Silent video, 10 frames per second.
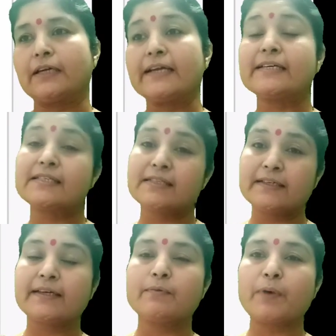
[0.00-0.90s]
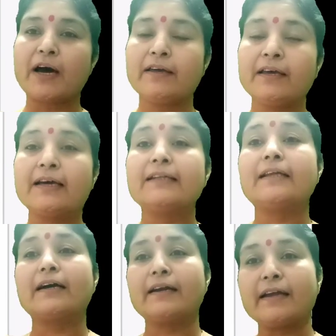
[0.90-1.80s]
It is written by
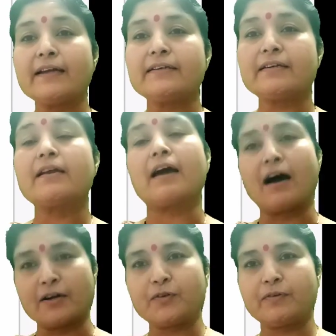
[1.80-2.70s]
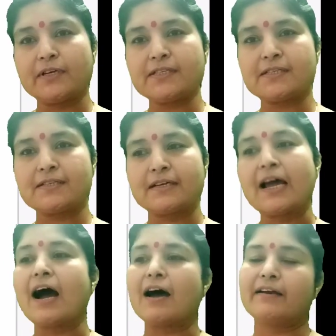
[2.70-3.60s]
the great cartoonist
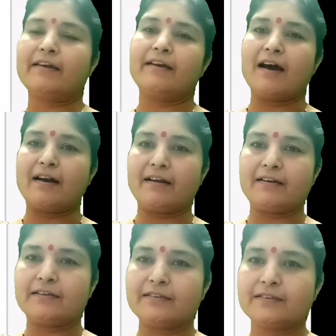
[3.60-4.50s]
R.K. Narayan.